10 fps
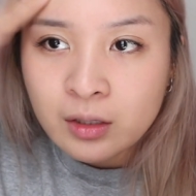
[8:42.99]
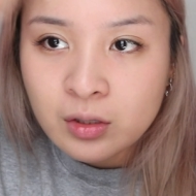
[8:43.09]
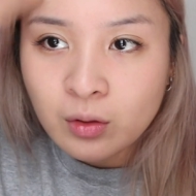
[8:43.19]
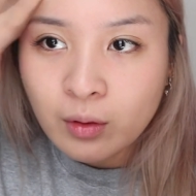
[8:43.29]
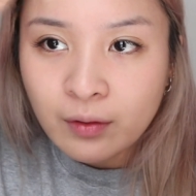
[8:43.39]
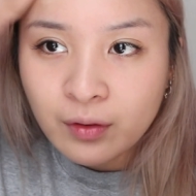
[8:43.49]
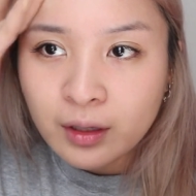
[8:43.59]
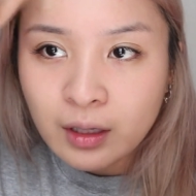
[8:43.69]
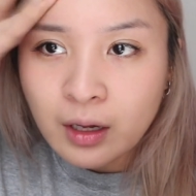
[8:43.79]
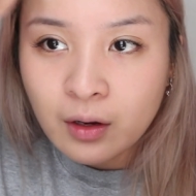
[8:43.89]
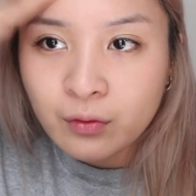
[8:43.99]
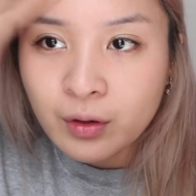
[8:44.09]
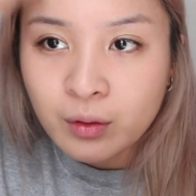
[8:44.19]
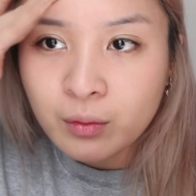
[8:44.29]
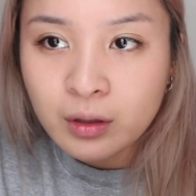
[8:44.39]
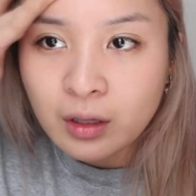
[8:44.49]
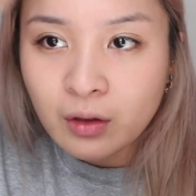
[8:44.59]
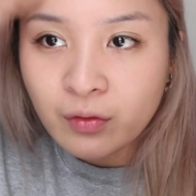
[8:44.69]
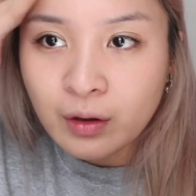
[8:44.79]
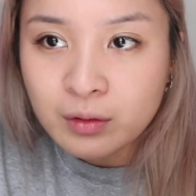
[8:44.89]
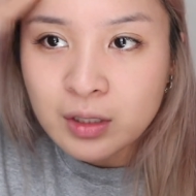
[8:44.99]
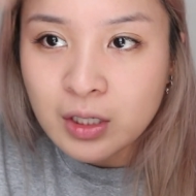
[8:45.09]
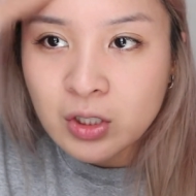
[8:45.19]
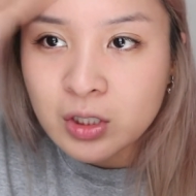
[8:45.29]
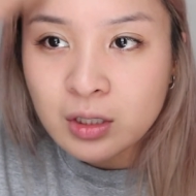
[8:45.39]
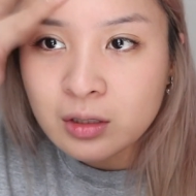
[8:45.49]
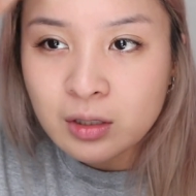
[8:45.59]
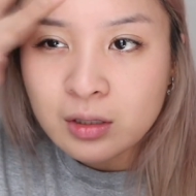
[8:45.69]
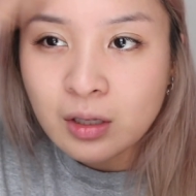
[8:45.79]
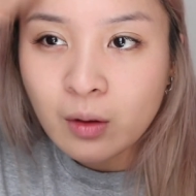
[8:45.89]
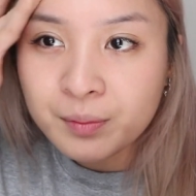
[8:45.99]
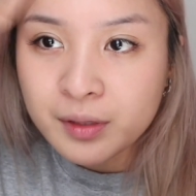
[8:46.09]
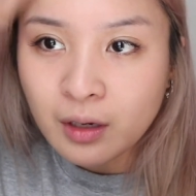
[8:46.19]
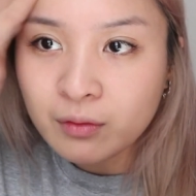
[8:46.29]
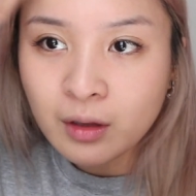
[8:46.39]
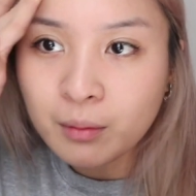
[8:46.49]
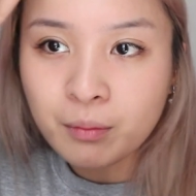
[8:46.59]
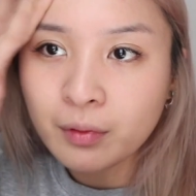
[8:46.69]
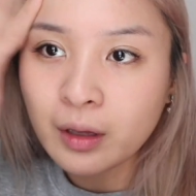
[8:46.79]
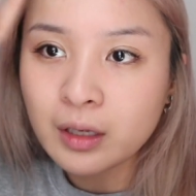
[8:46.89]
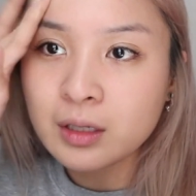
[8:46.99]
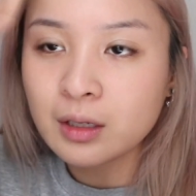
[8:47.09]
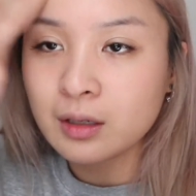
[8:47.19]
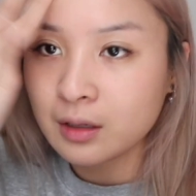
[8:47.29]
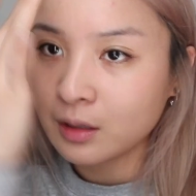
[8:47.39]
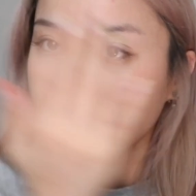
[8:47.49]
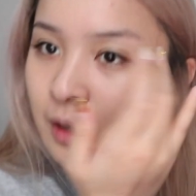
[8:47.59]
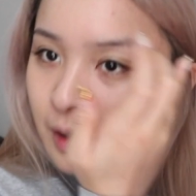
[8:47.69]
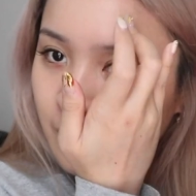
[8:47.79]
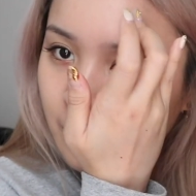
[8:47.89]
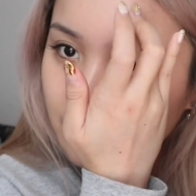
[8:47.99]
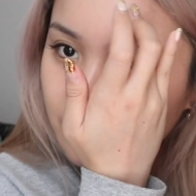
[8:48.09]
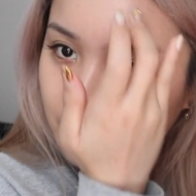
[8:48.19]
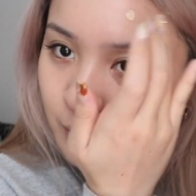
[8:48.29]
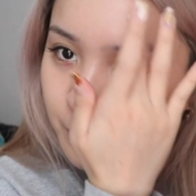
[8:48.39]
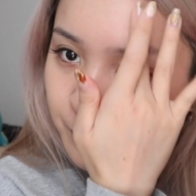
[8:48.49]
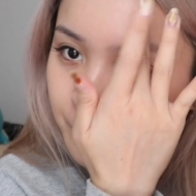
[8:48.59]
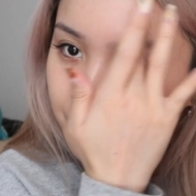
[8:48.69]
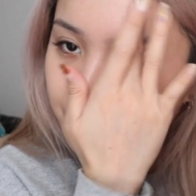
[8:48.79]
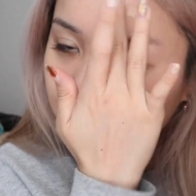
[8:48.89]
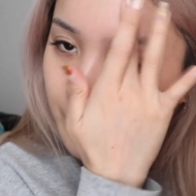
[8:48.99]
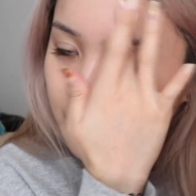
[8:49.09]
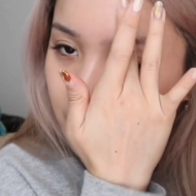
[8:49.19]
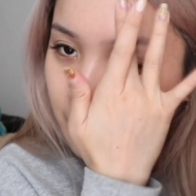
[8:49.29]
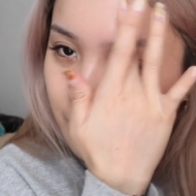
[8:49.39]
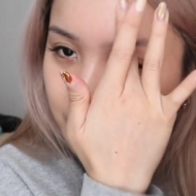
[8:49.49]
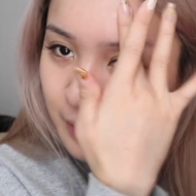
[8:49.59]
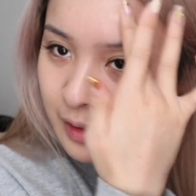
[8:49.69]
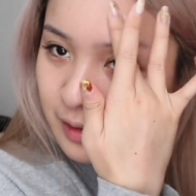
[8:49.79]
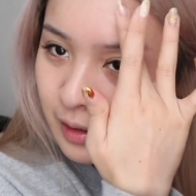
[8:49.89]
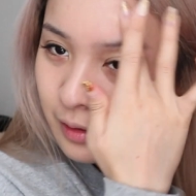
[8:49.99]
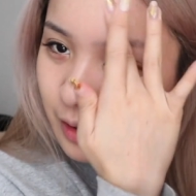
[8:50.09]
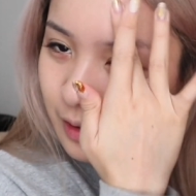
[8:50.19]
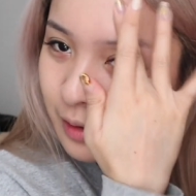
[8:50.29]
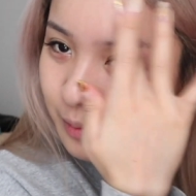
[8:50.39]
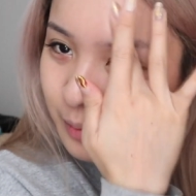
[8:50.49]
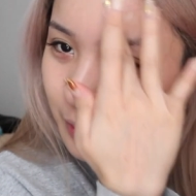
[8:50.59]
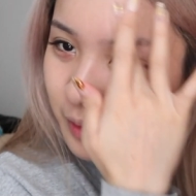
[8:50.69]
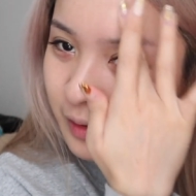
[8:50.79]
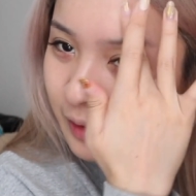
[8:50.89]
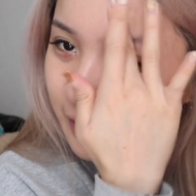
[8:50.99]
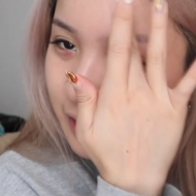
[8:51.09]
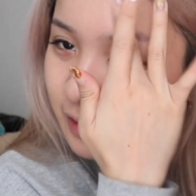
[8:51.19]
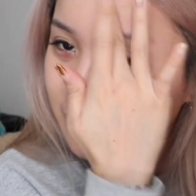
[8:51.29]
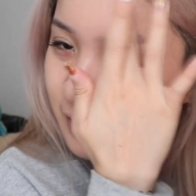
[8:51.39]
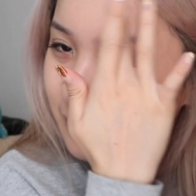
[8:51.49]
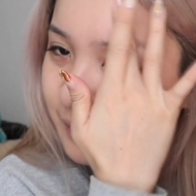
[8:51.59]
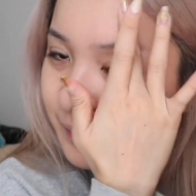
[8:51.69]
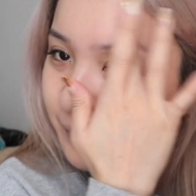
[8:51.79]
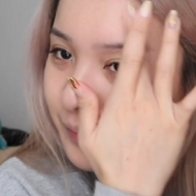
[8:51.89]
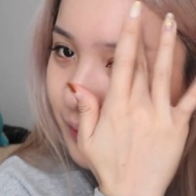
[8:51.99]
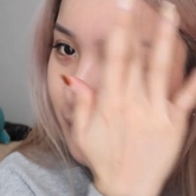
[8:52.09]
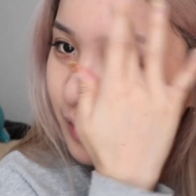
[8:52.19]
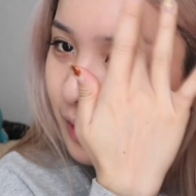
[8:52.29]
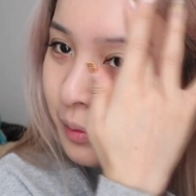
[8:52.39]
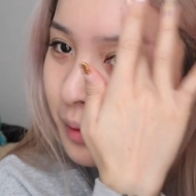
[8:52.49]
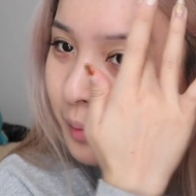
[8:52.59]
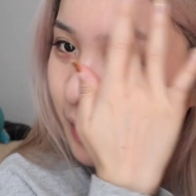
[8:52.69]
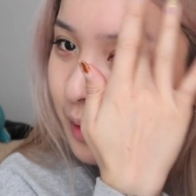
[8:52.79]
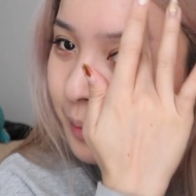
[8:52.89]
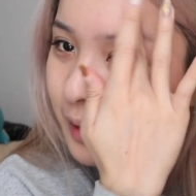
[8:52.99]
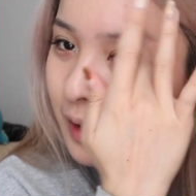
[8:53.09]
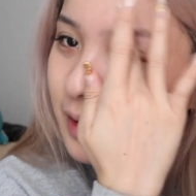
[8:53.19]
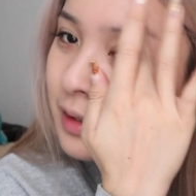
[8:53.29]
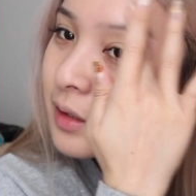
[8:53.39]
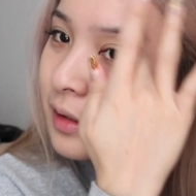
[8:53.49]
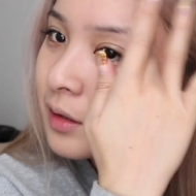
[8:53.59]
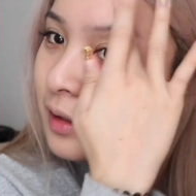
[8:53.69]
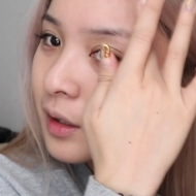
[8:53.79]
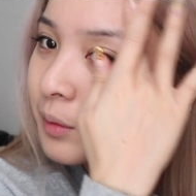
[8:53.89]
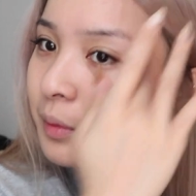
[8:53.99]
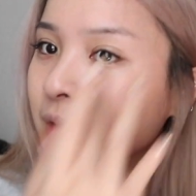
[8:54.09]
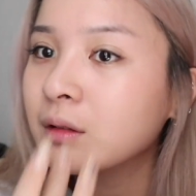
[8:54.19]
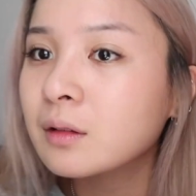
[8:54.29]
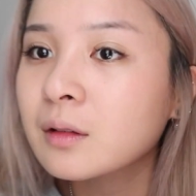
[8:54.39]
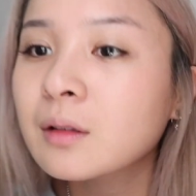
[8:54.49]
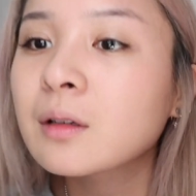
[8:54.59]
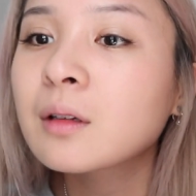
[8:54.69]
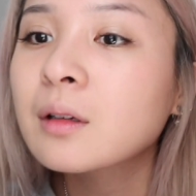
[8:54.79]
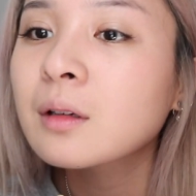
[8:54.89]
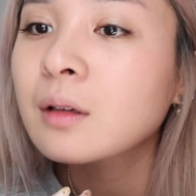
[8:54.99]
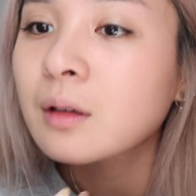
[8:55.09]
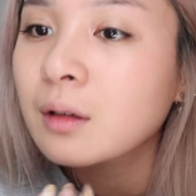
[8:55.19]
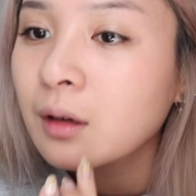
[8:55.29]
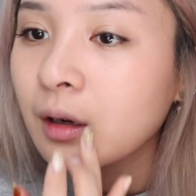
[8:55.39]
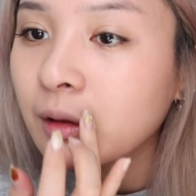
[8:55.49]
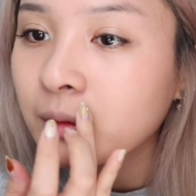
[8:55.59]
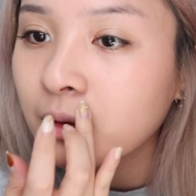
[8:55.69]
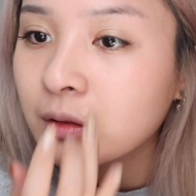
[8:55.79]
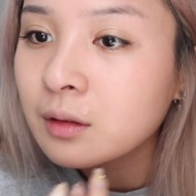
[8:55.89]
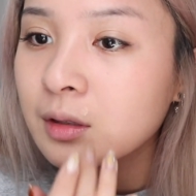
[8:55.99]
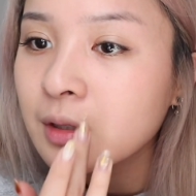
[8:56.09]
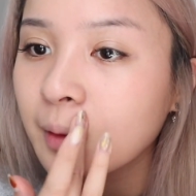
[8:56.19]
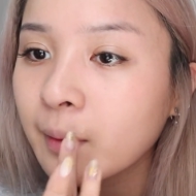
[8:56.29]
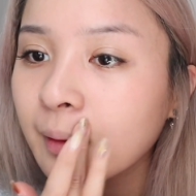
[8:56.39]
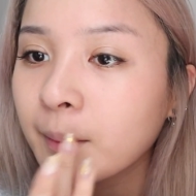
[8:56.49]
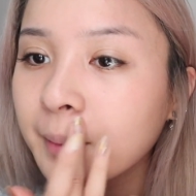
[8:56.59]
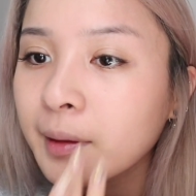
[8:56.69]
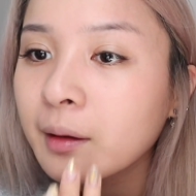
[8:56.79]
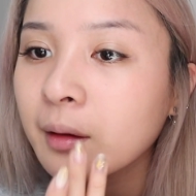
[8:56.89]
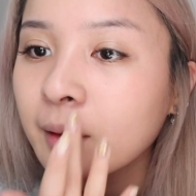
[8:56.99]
So I feel like covering with a foundation just helps everything blend in a little better, makes it look more like you're not wearing makeup, I guess. I mean, I don't think it's a secret, but